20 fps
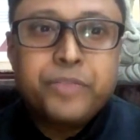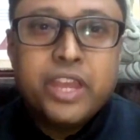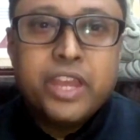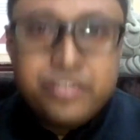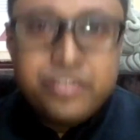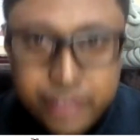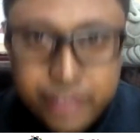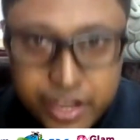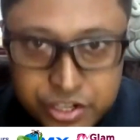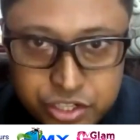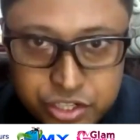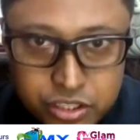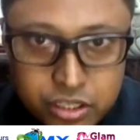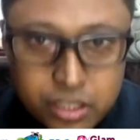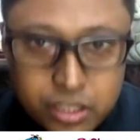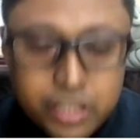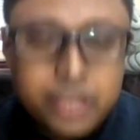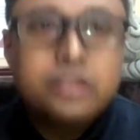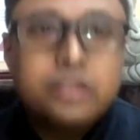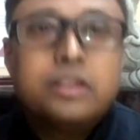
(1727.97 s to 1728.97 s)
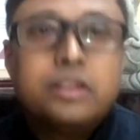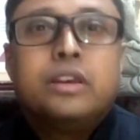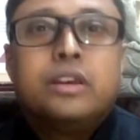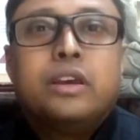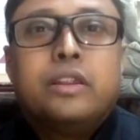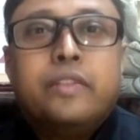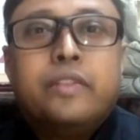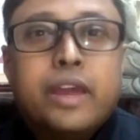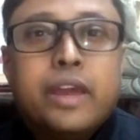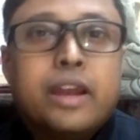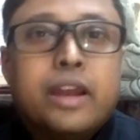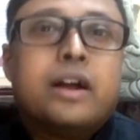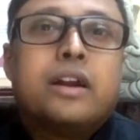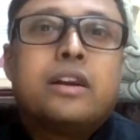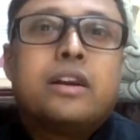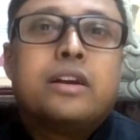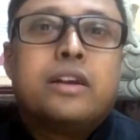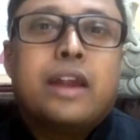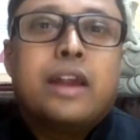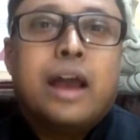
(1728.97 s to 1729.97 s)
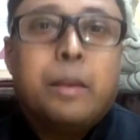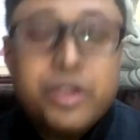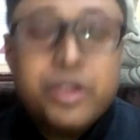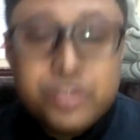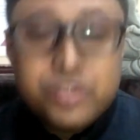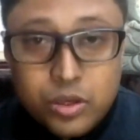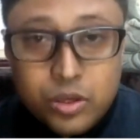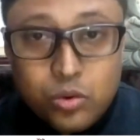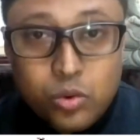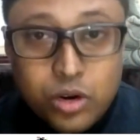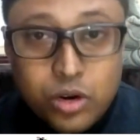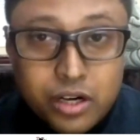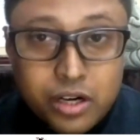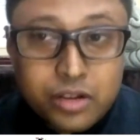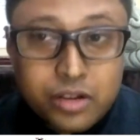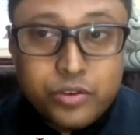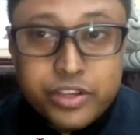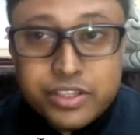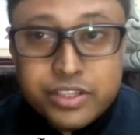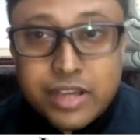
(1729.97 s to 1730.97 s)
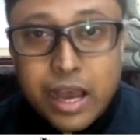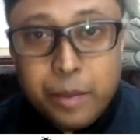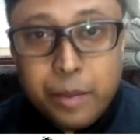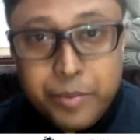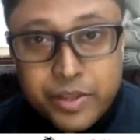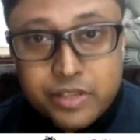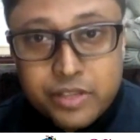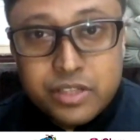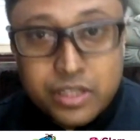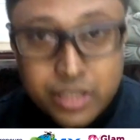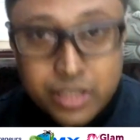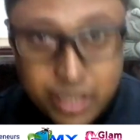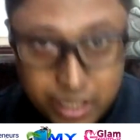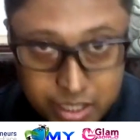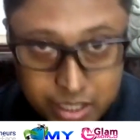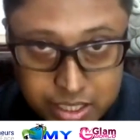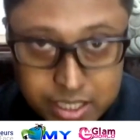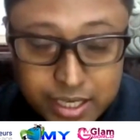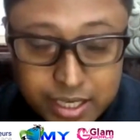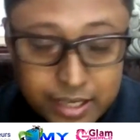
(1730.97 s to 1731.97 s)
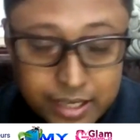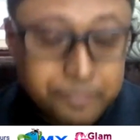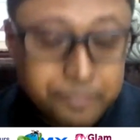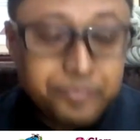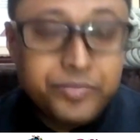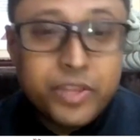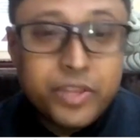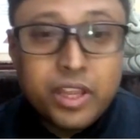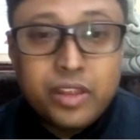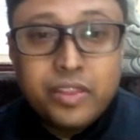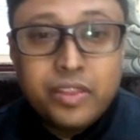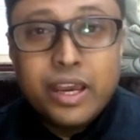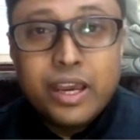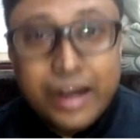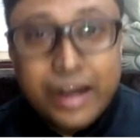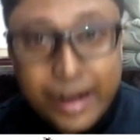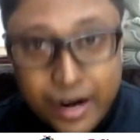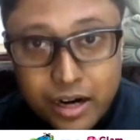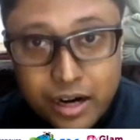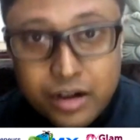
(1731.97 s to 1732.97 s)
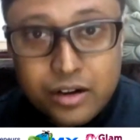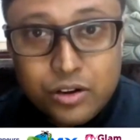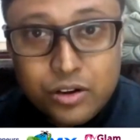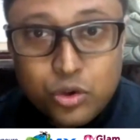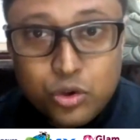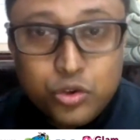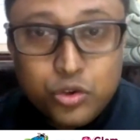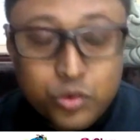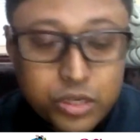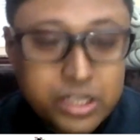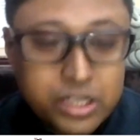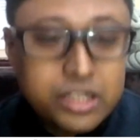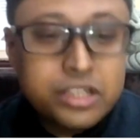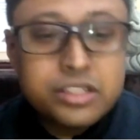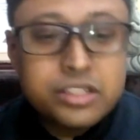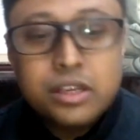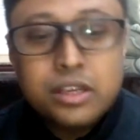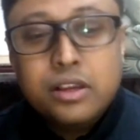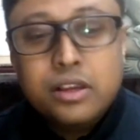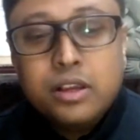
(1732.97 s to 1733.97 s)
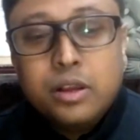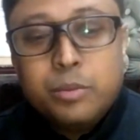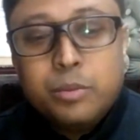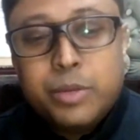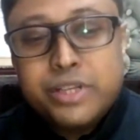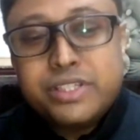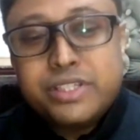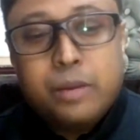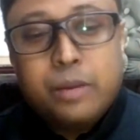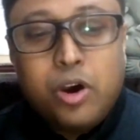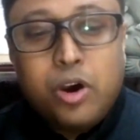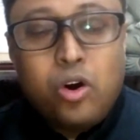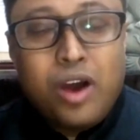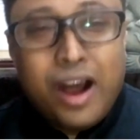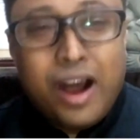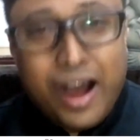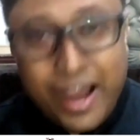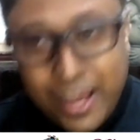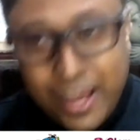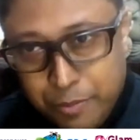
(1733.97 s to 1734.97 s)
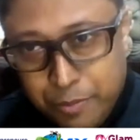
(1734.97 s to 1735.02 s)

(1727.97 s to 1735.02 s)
internationally. There are amazing work which happens in India. There are good works, but somehow I